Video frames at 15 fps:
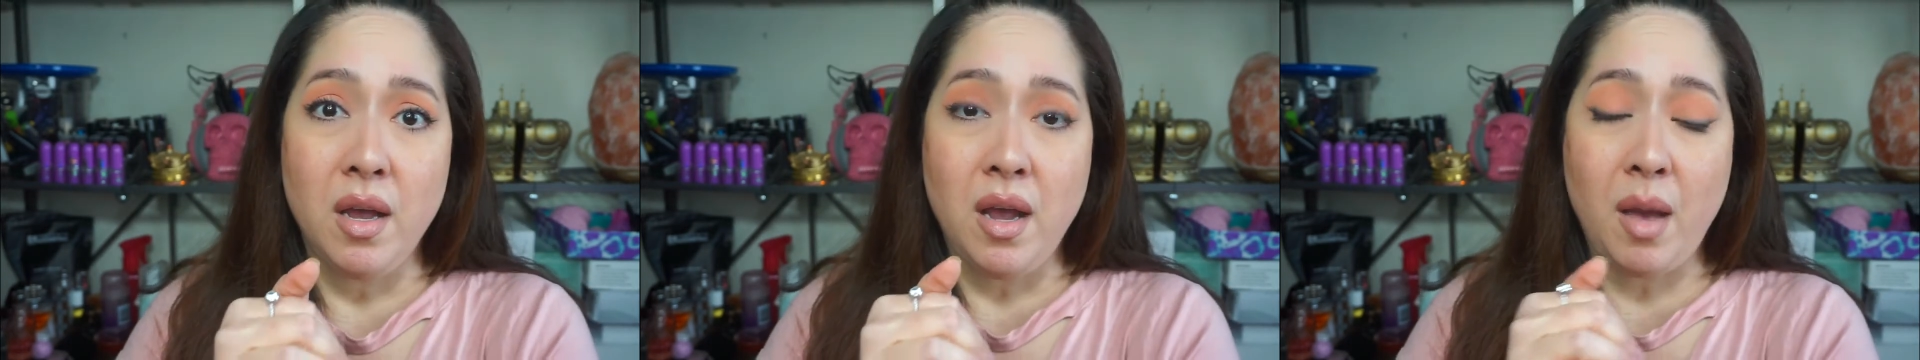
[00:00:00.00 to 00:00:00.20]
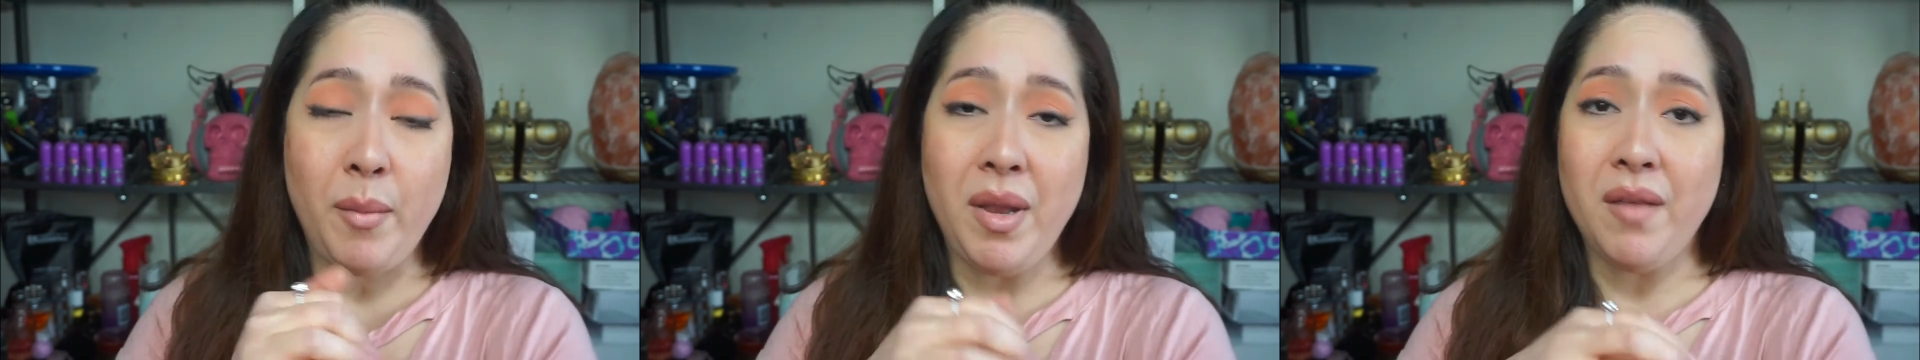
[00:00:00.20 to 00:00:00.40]

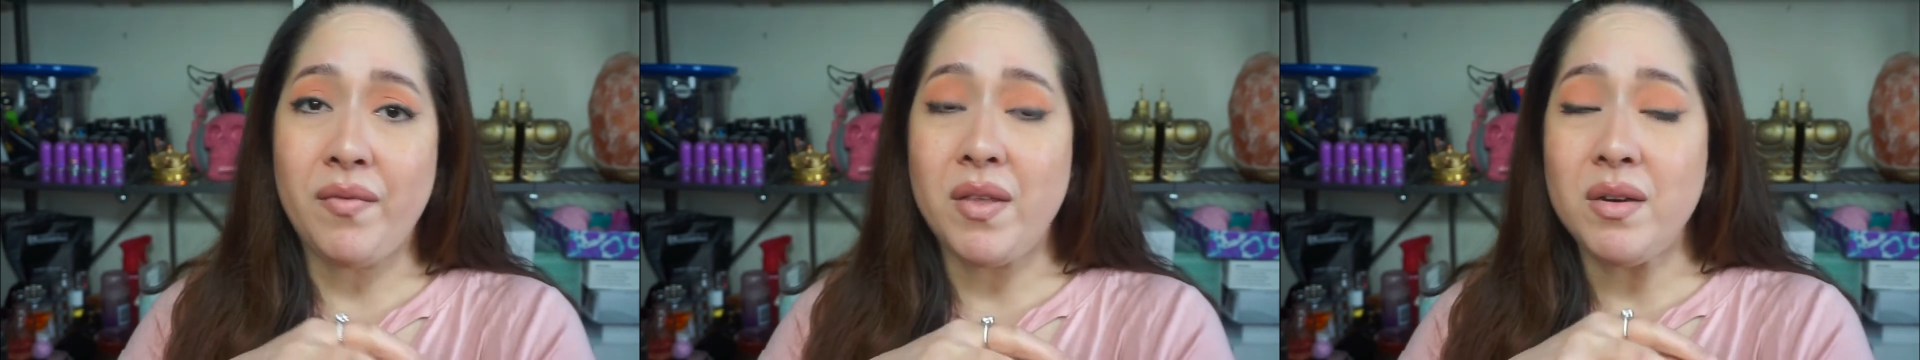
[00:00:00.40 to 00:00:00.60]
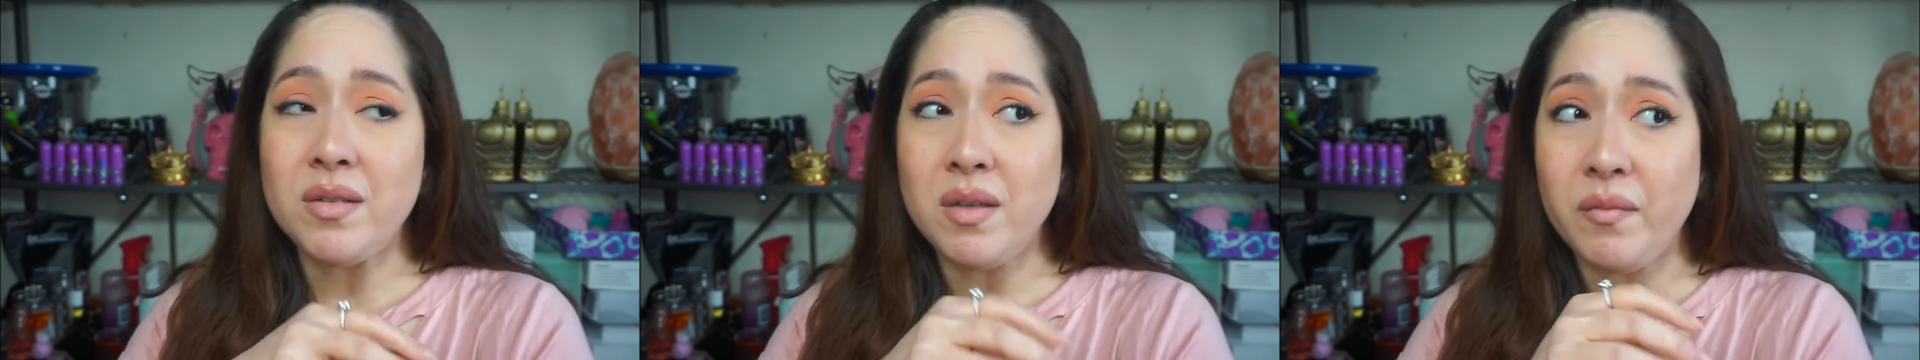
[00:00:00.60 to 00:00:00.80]
I mean, if
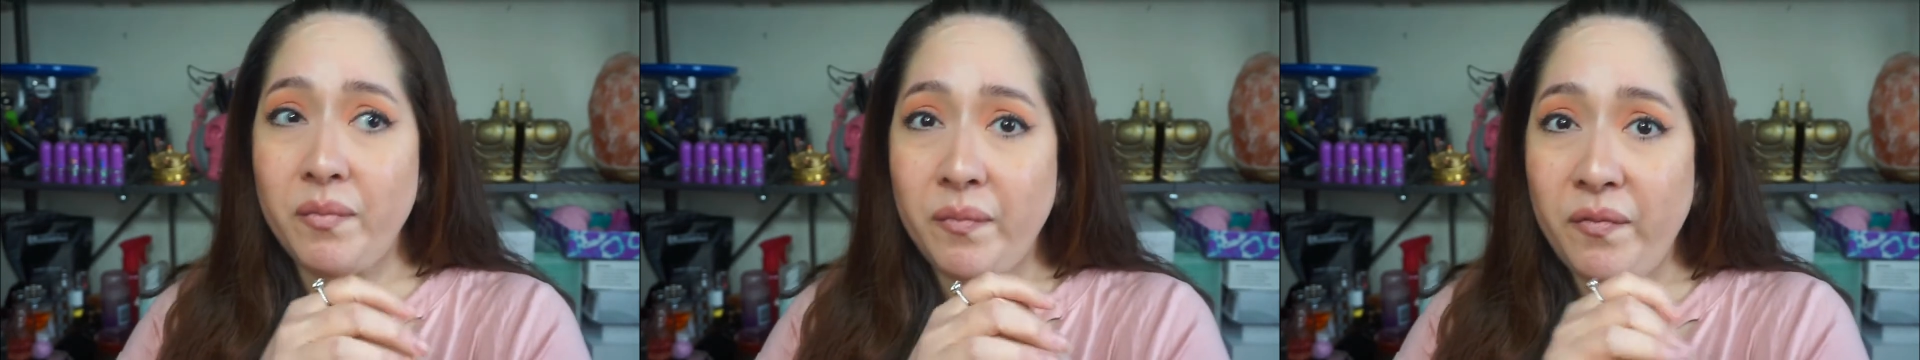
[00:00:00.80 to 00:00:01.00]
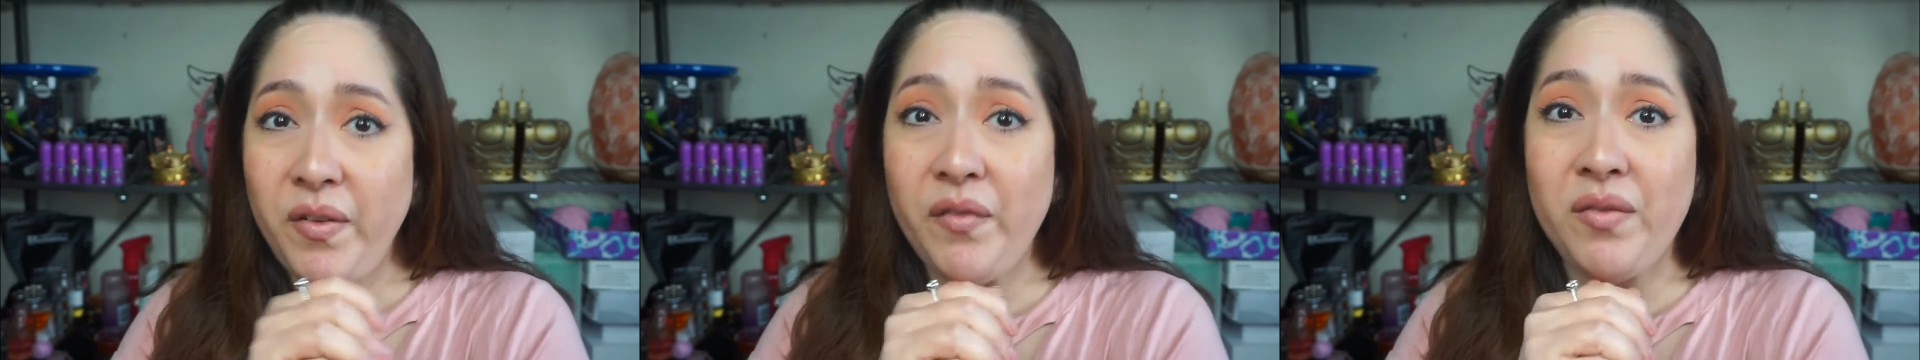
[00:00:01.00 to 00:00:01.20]
there's a
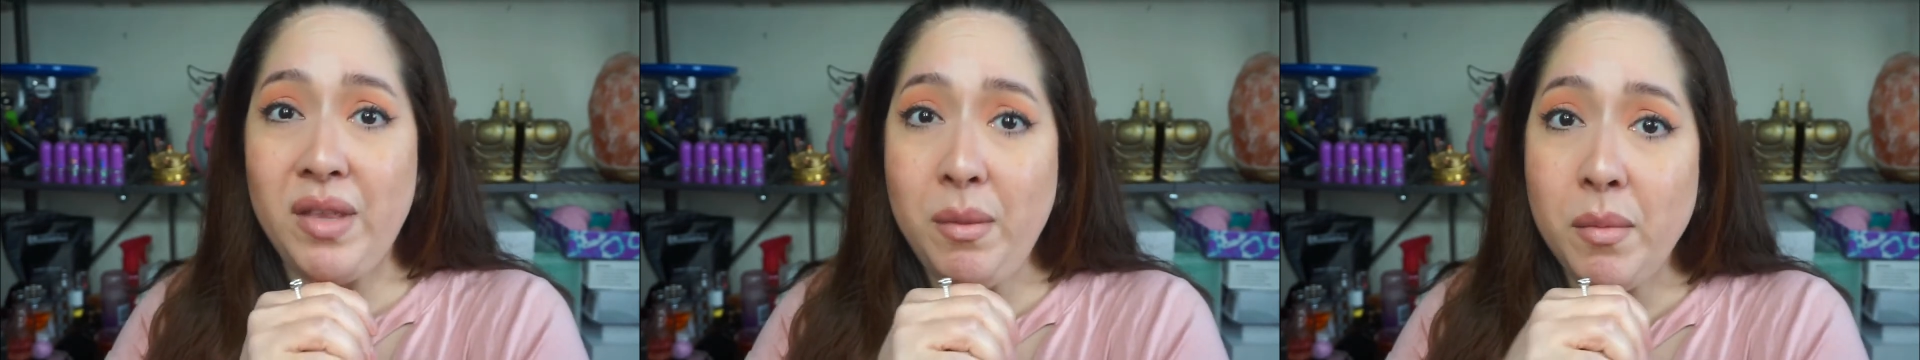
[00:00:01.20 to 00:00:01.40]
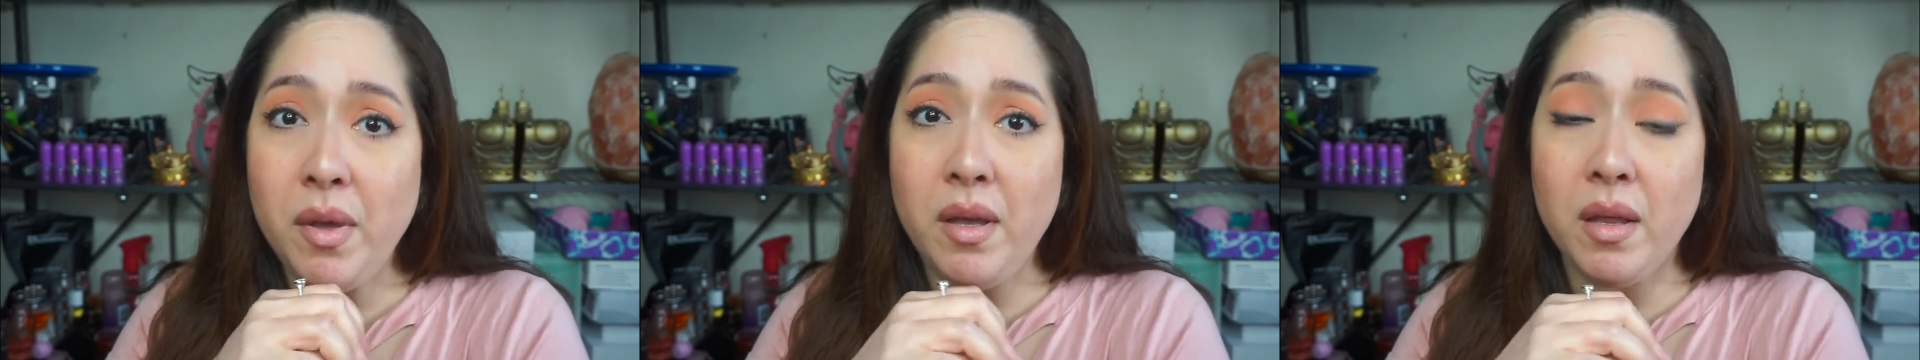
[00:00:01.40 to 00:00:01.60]
50
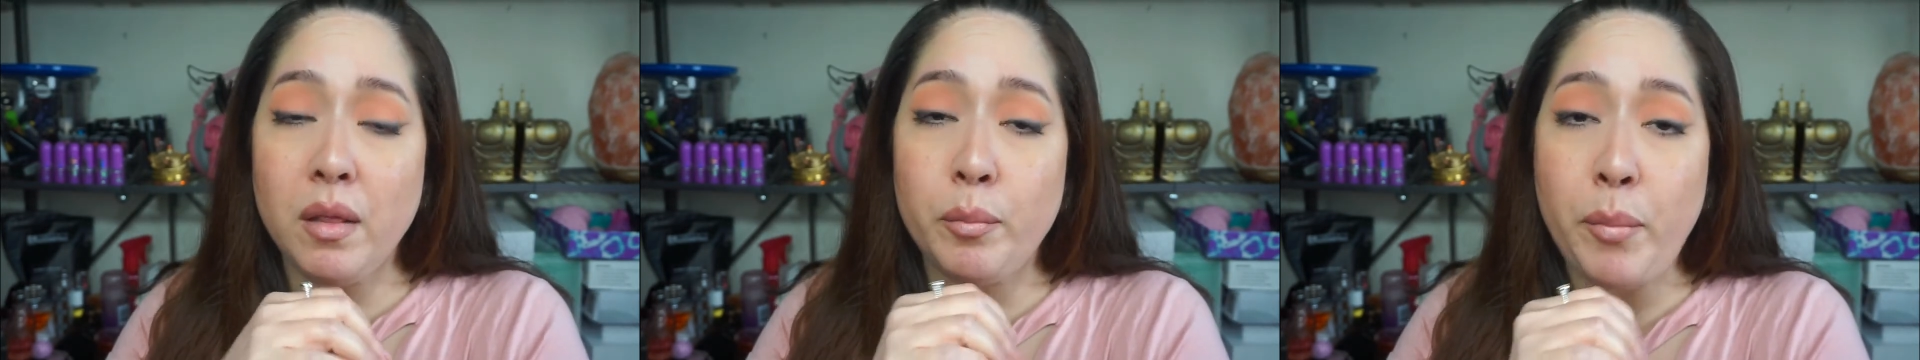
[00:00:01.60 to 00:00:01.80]
million